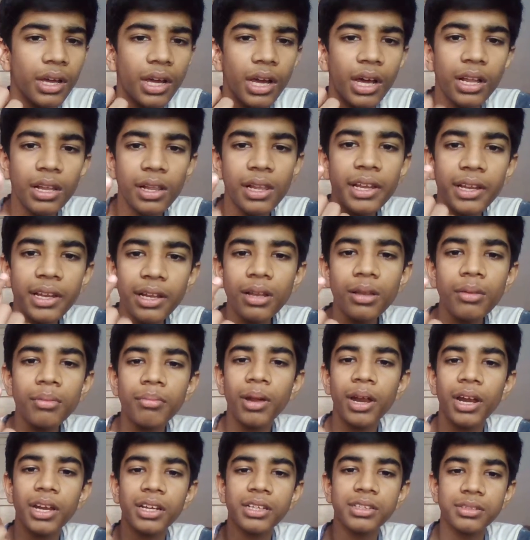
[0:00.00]
little
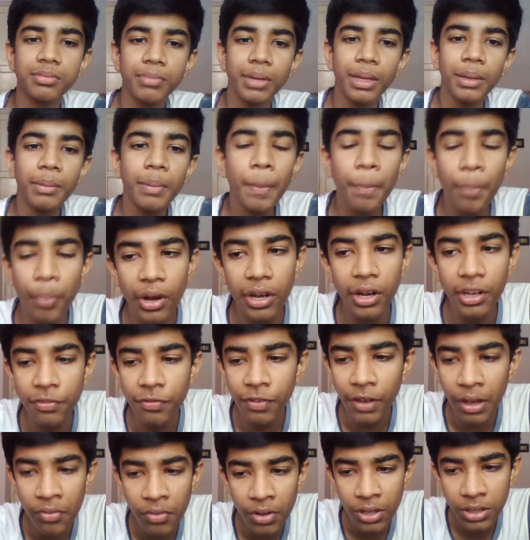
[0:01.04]
marks, maybe
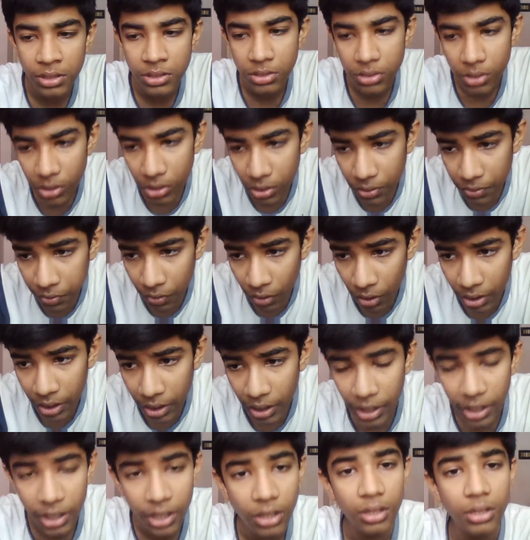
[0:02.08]
0.5 also
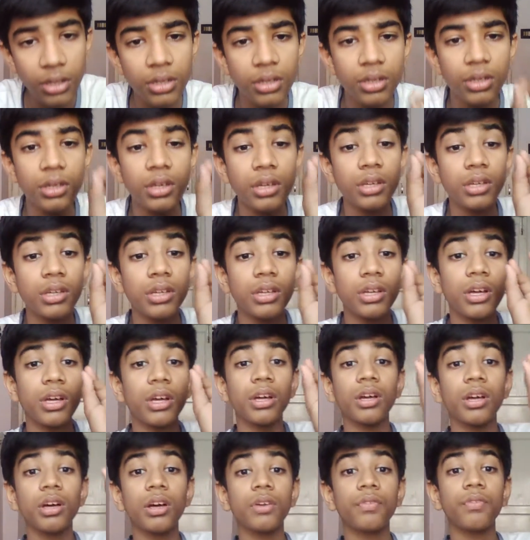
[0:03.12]
for
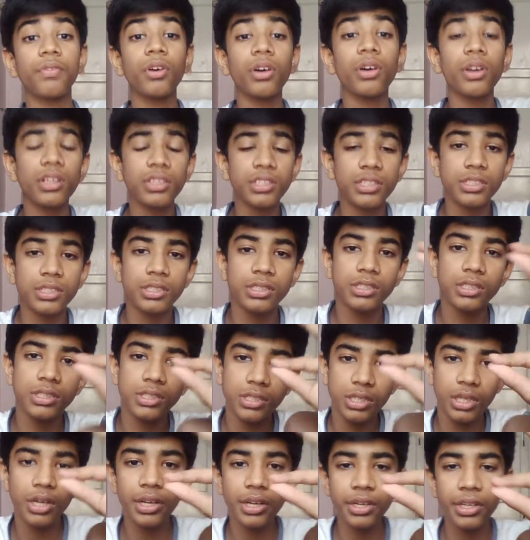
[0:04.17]
a
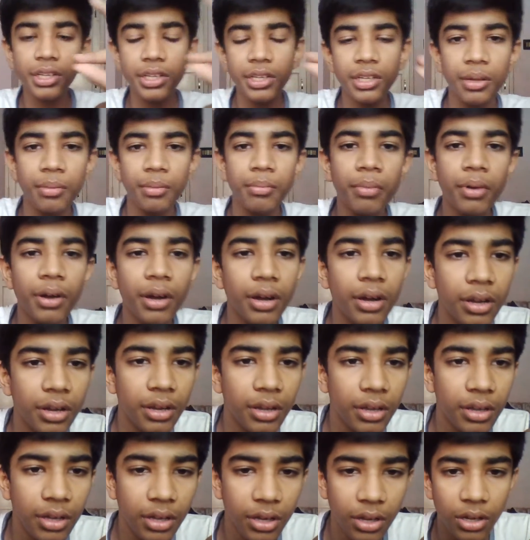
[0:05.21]
certain number.
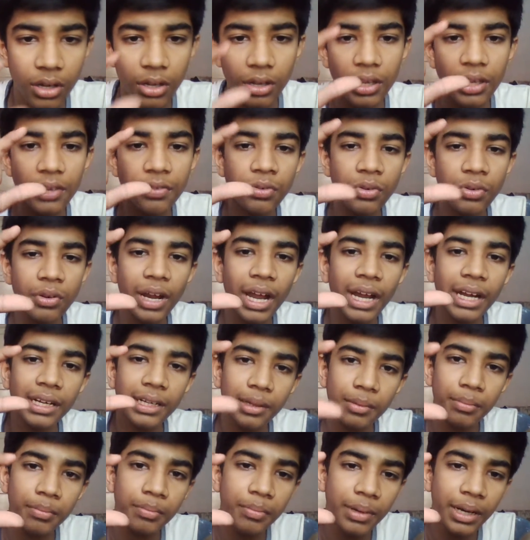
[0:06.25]
If you write
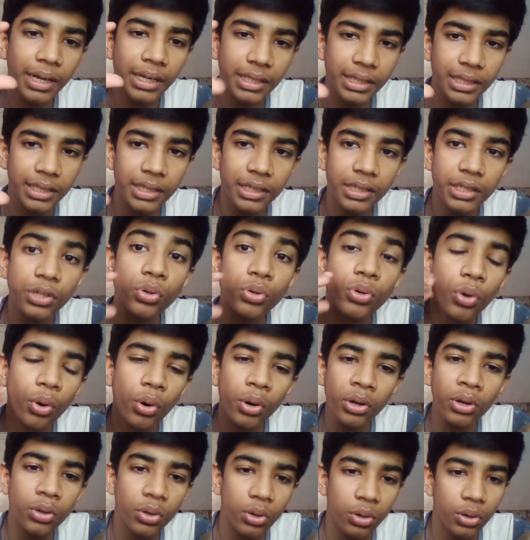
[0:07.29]
a bit, you
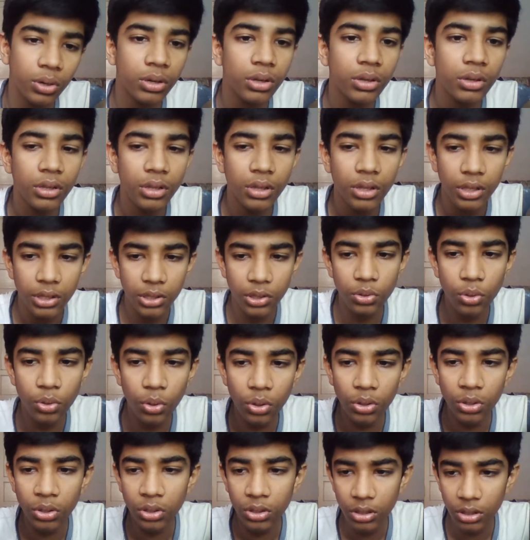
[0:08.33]
don't know, you
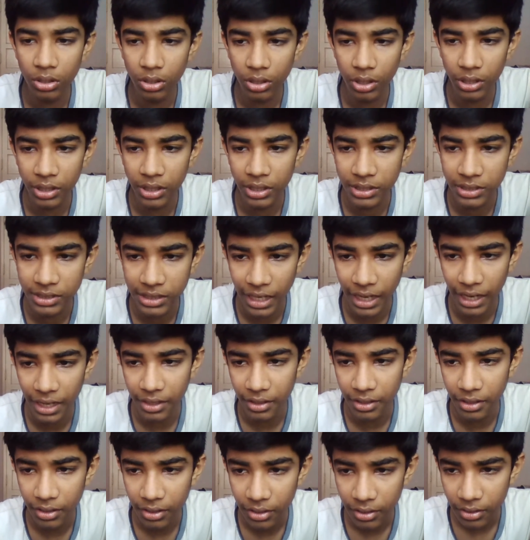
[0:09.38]
don't
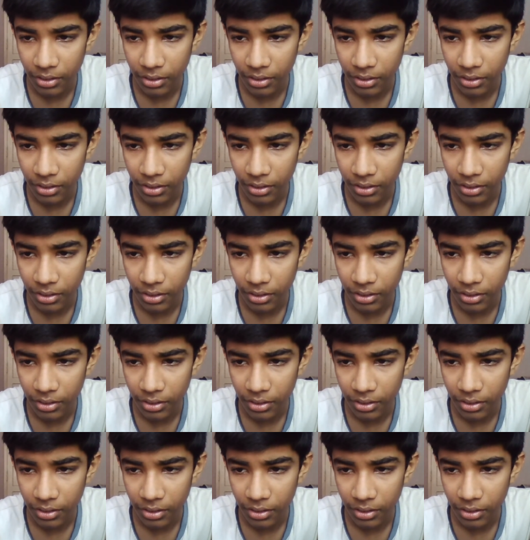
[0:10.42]
understand,